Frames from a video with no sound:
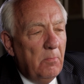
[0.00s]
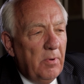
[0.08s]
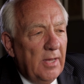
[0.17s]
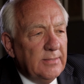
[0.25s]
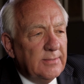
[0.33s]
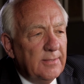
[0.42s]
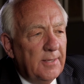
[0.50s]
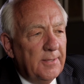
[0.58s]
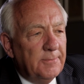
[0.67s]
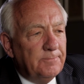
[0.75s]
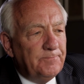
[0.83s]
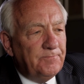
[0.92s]
But
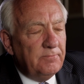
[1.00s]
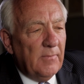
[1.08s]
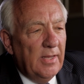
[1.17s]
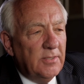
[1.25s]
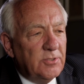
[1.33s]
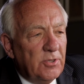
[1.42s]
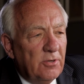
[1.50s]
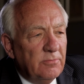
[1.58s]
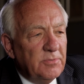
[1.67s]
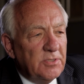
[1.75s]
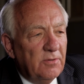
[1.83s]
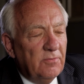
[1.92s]
um, in
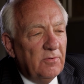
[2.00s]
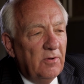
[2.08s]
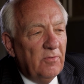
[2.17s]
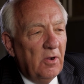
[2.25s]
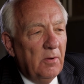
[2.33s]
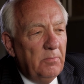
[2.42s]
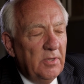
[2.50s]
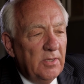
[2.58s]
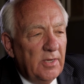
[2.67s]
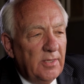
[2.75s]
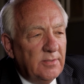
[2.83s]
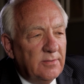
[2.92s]
terms of, of our
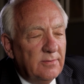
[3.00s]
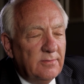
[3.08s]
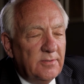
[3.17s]
ability to,